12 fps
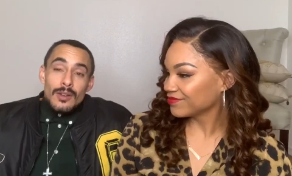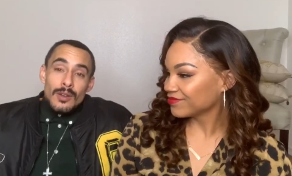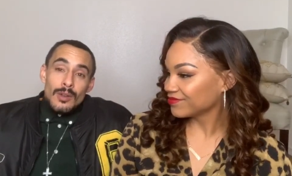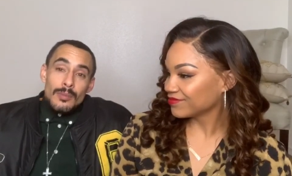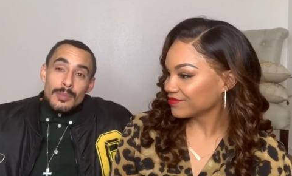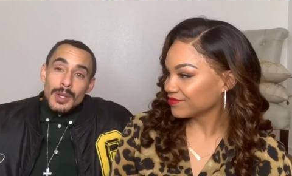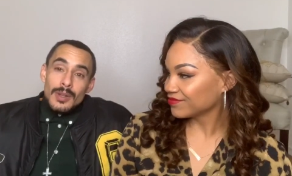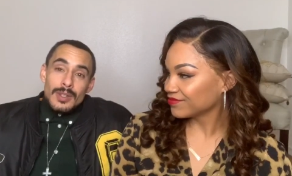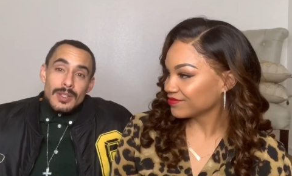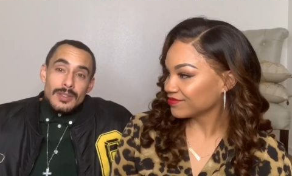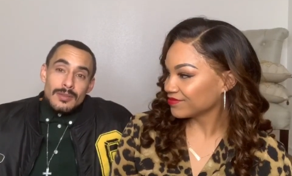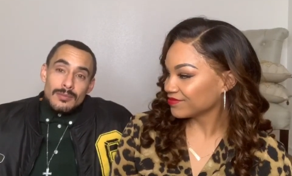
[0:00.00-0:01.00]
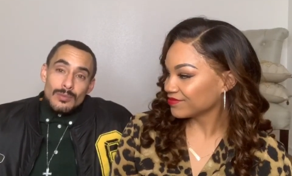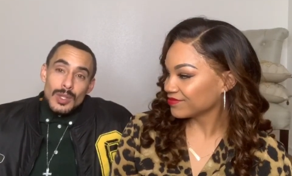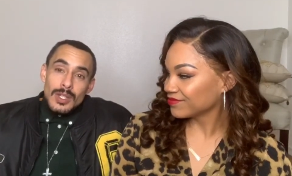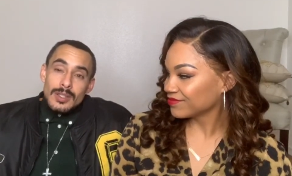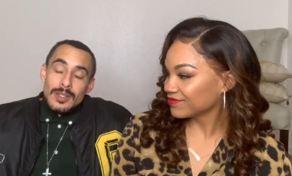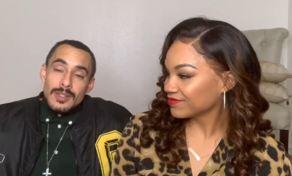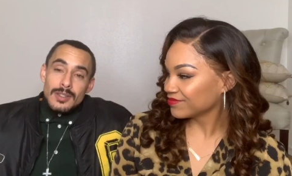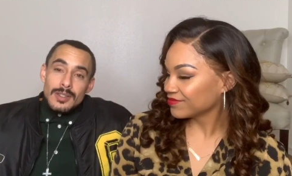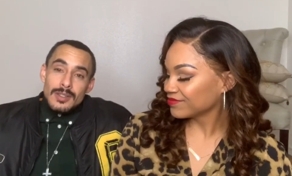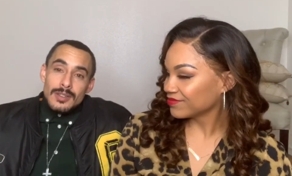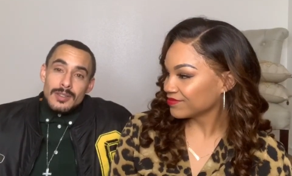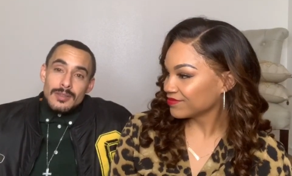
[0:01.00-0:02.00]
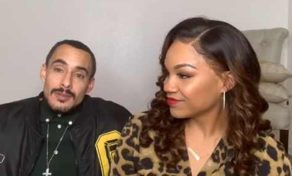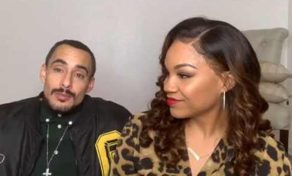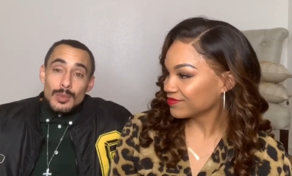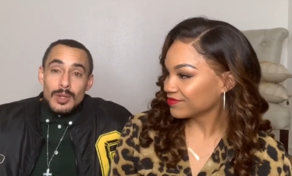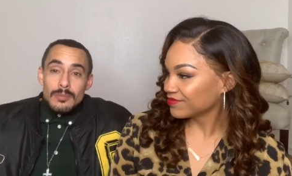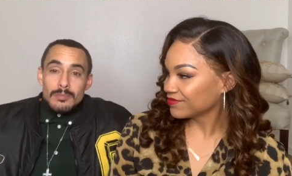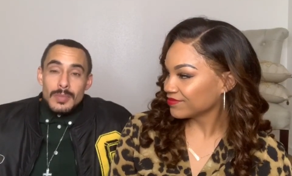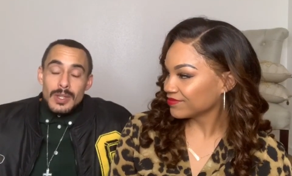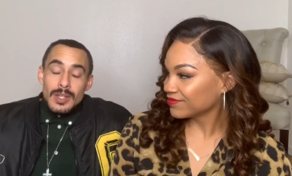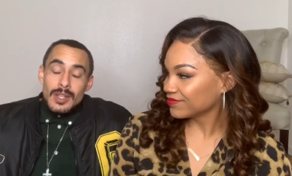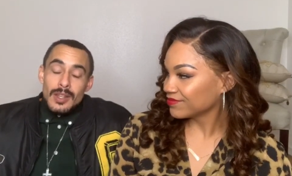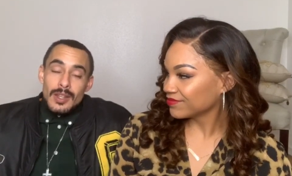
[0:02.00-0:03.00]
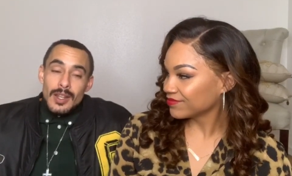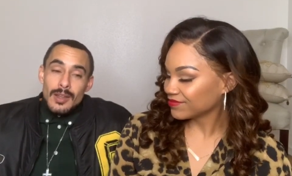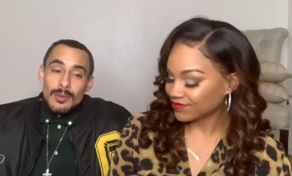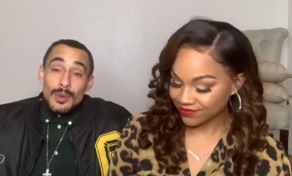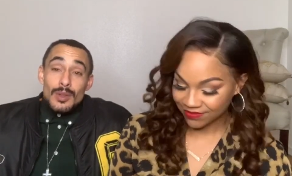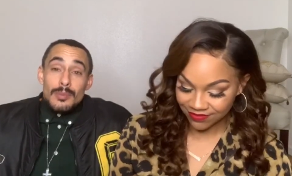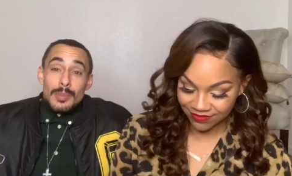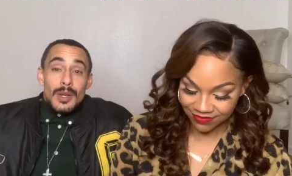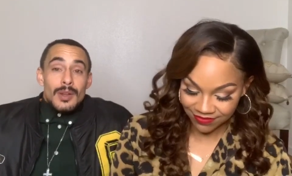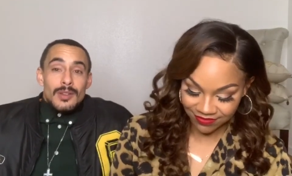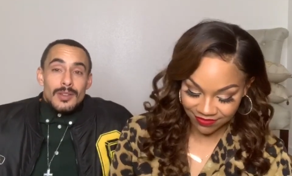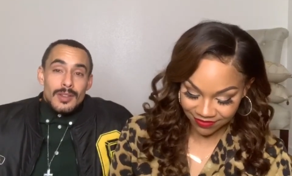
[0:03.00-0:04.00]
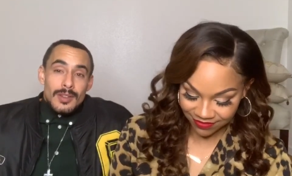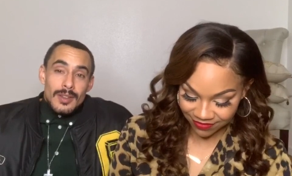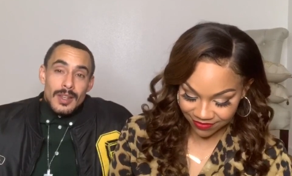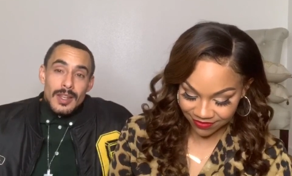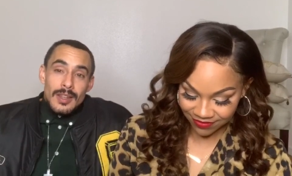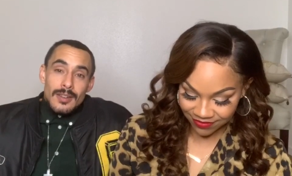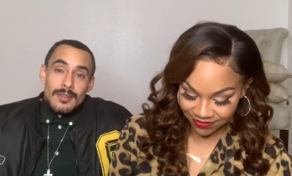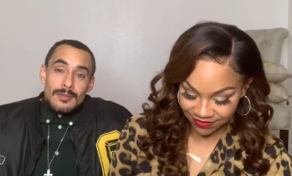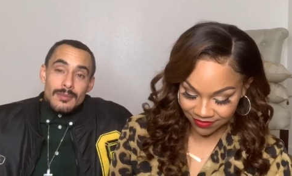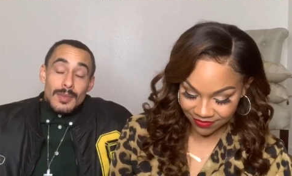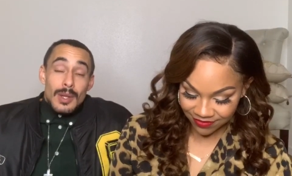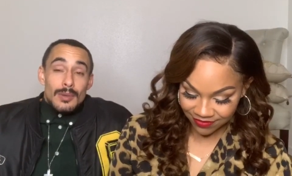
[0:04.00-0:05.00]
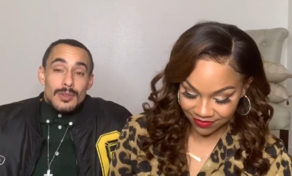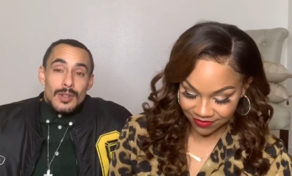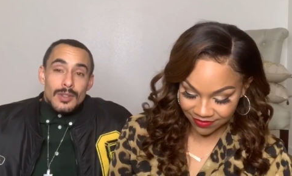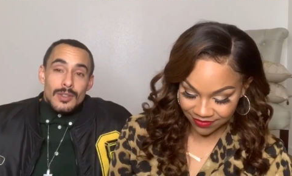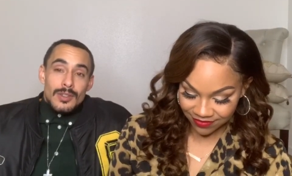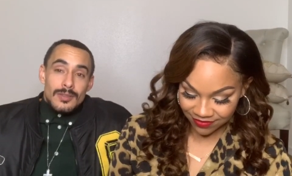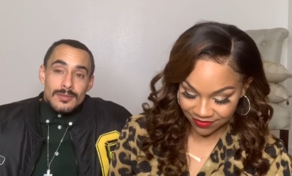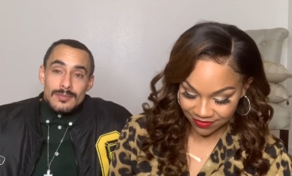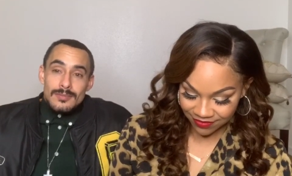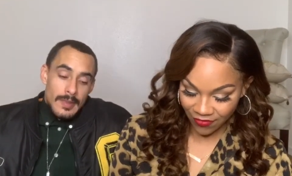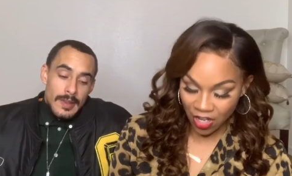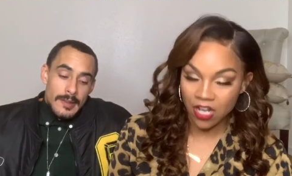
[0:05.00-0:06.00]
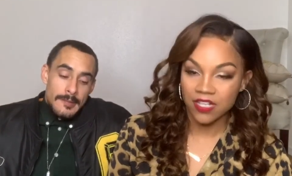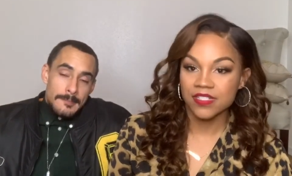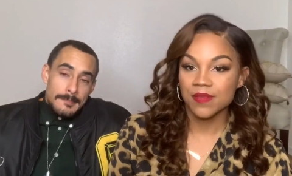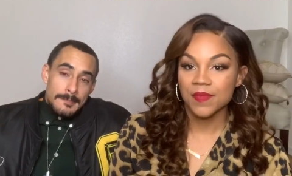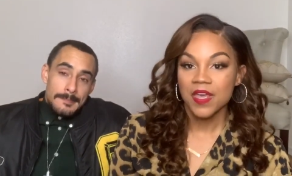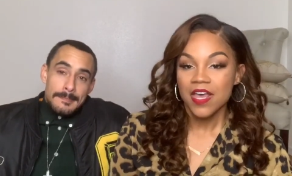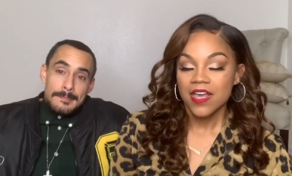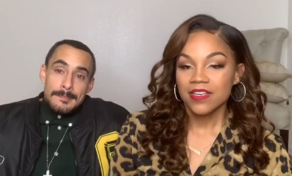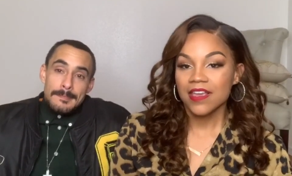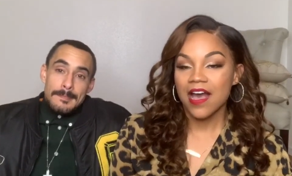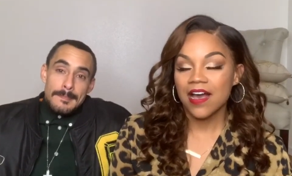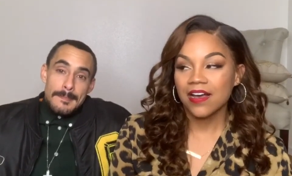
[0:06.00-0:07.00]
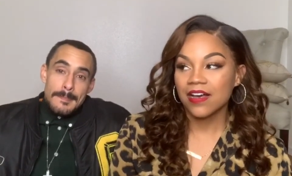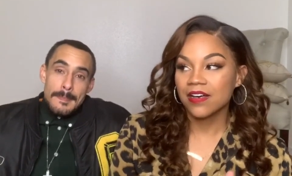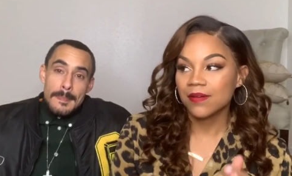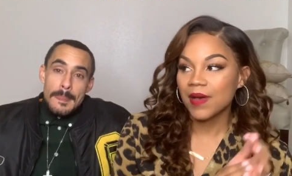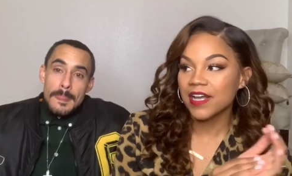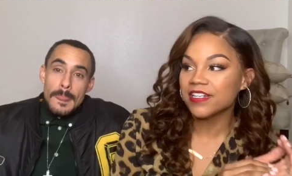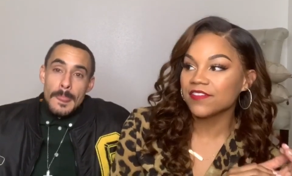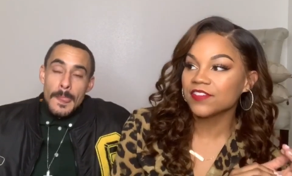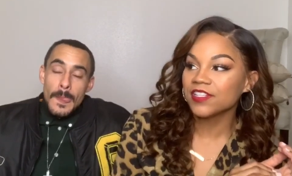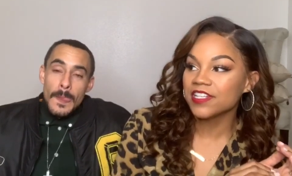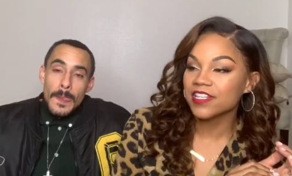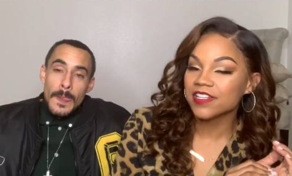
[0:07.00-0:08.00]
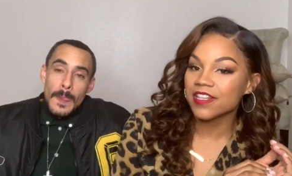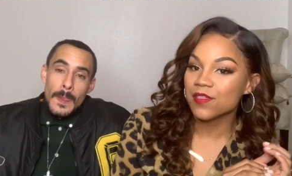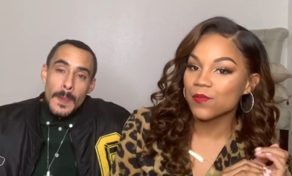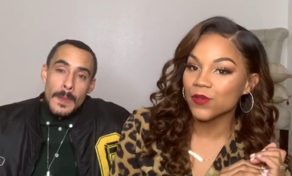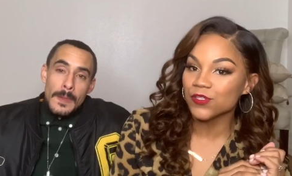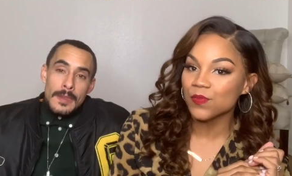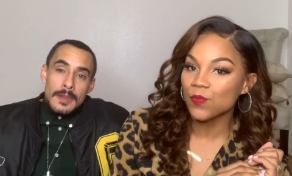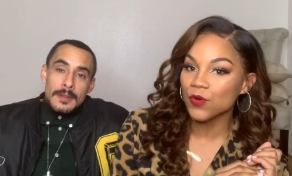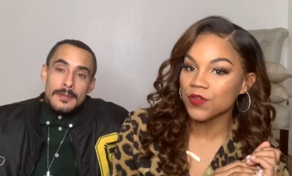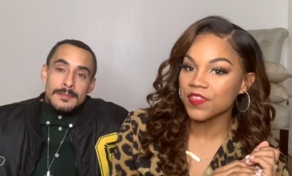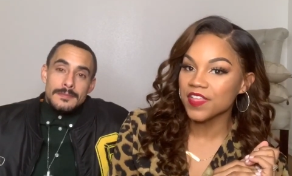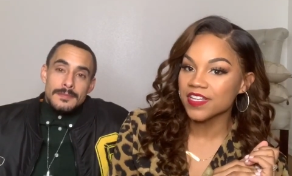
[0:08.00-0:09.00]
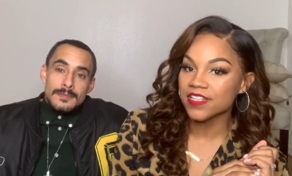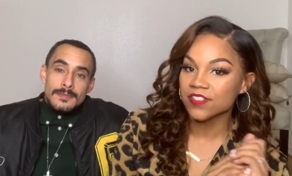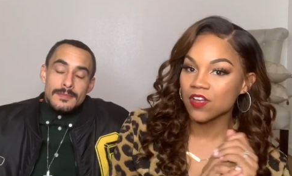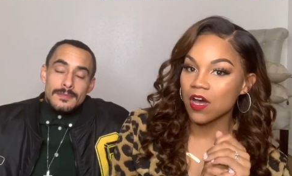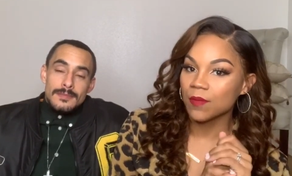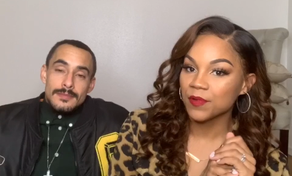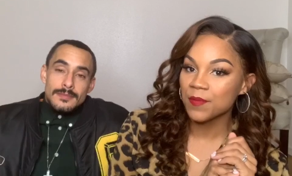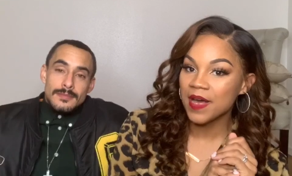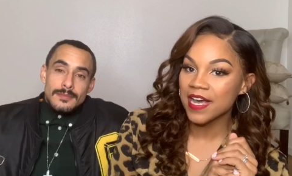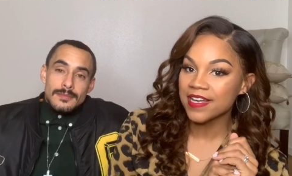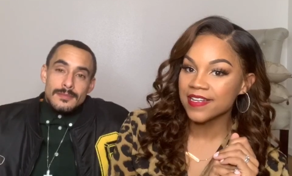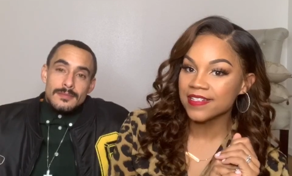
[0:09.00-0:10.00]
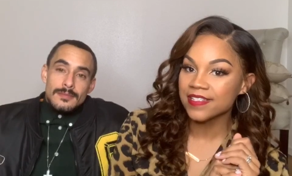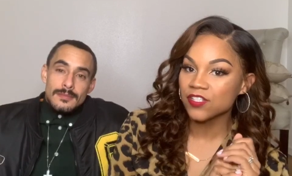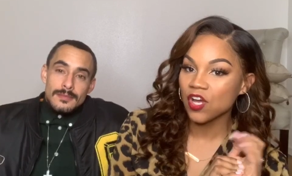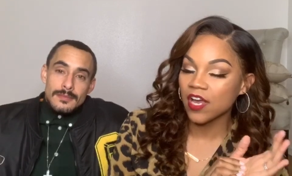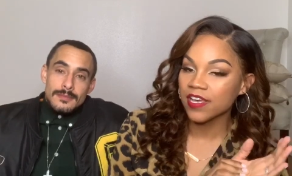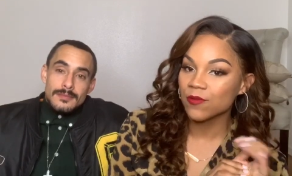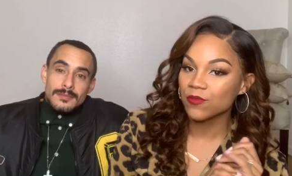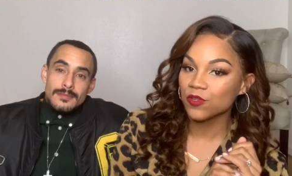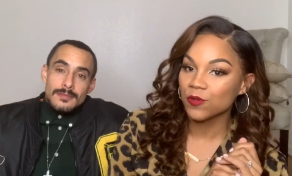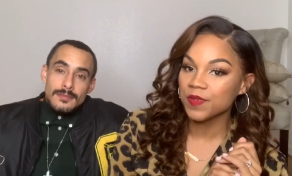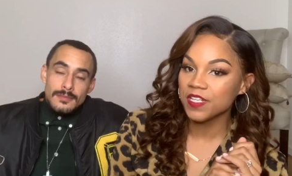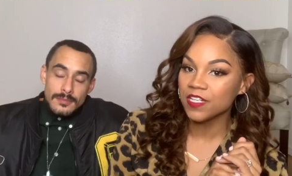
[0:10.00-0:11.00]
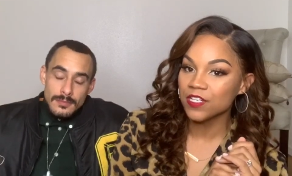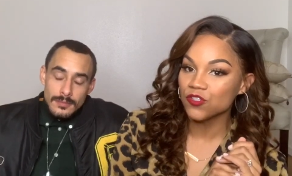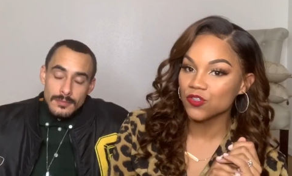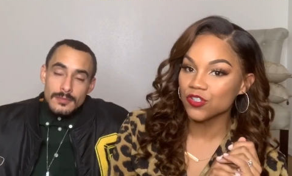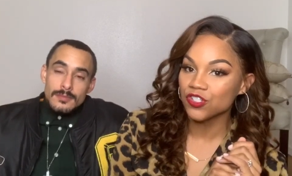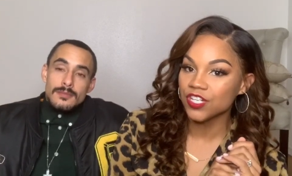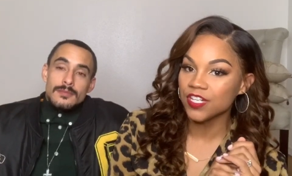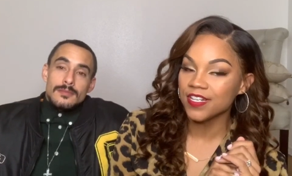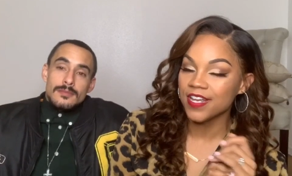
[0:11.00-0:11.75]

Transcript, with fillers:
Speaker 1: our own parenting ways, because it's, well, at the end of the day, we're the parents, and now it's our turn.
Speaker 2: Awesome. Yeah, um, I definitely think that the most important thing is compromise, talking with your pediatrician,